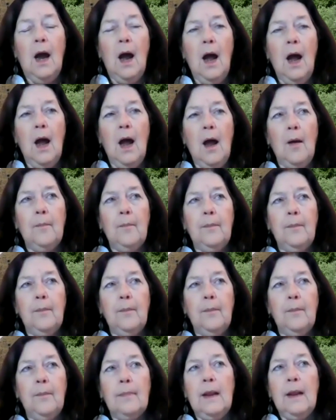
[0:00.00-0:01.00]
Um,
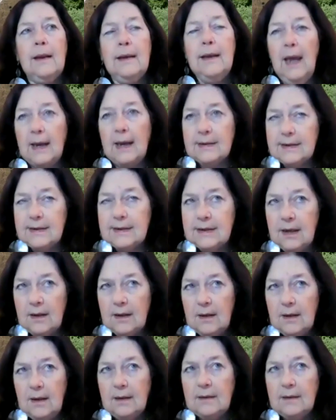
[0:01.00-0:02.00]
yes,
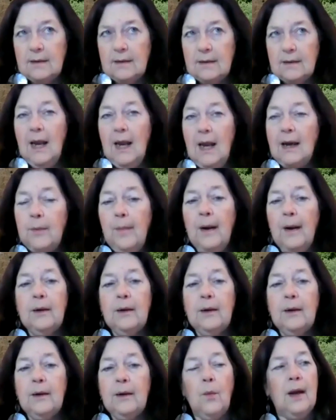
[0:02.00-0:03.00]
not everybody
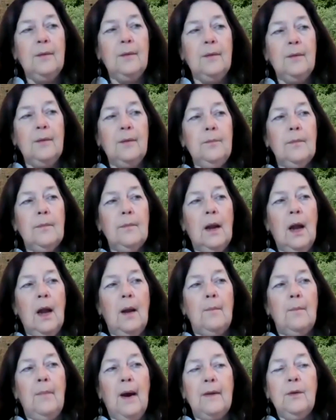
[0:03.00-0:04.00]
went.
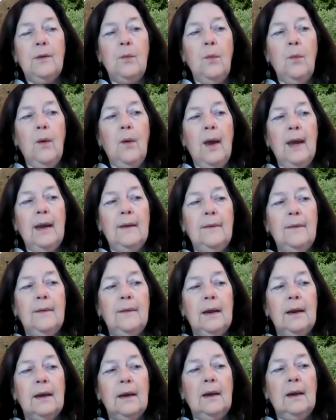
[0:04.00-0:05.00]
By the way,
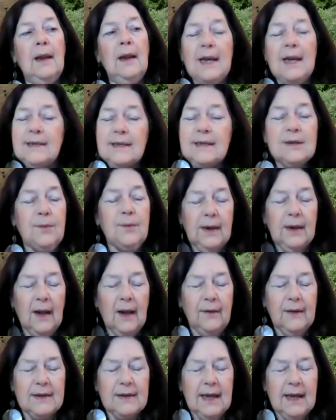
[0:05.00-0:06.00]
the classes were
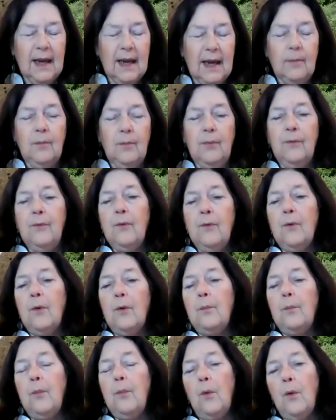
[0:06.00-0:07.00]
not the same
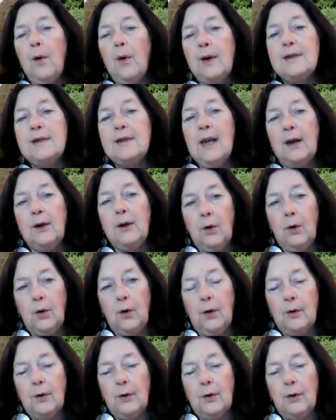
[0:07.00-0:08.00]
for boys and
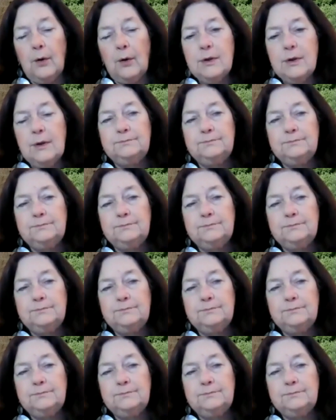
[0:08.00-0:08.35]
girls